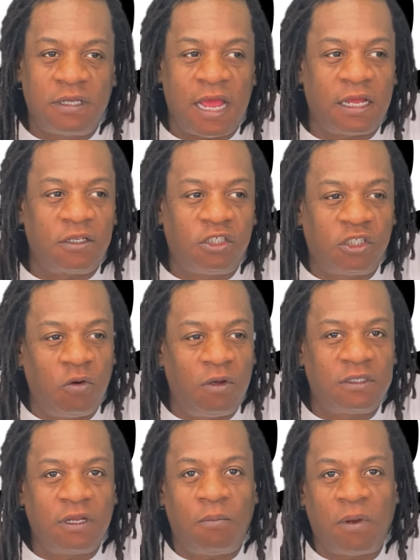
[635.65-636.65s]
that can show
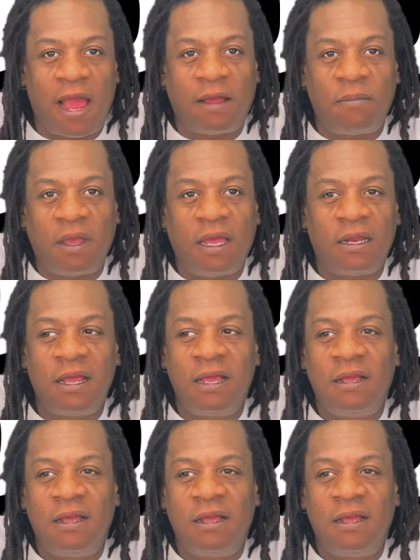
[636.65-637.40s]
us a black man